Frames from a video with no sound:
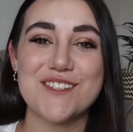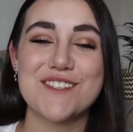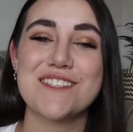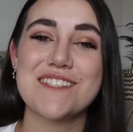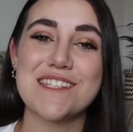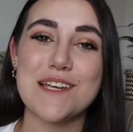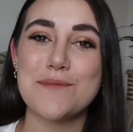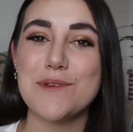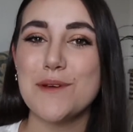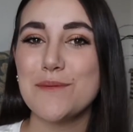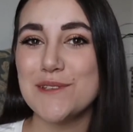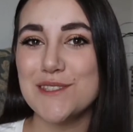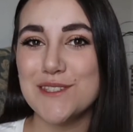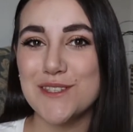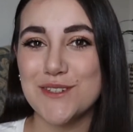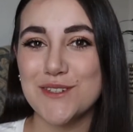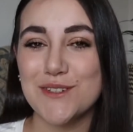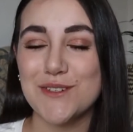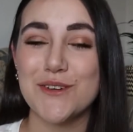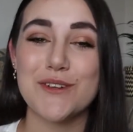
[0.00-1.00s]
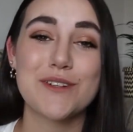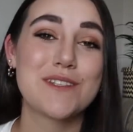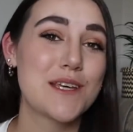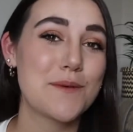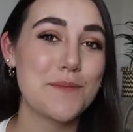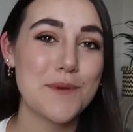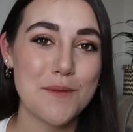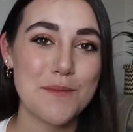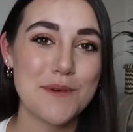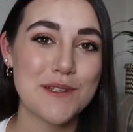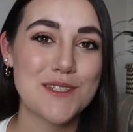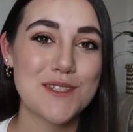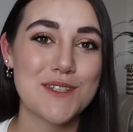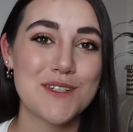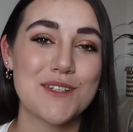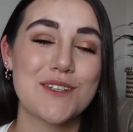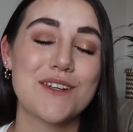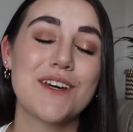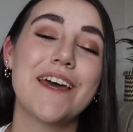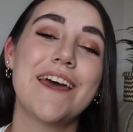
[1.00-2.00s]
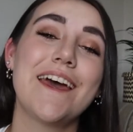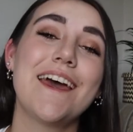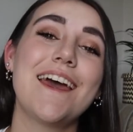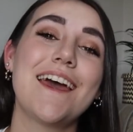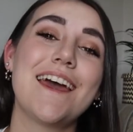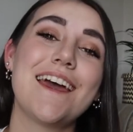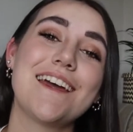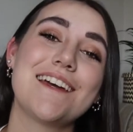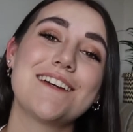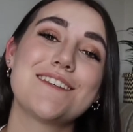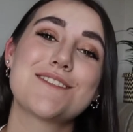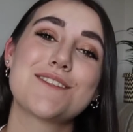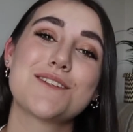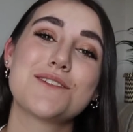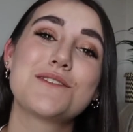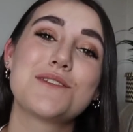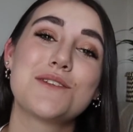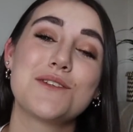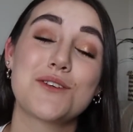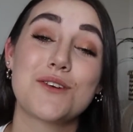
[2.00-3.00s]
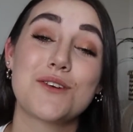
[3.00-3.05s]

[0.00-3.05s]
tip number two is to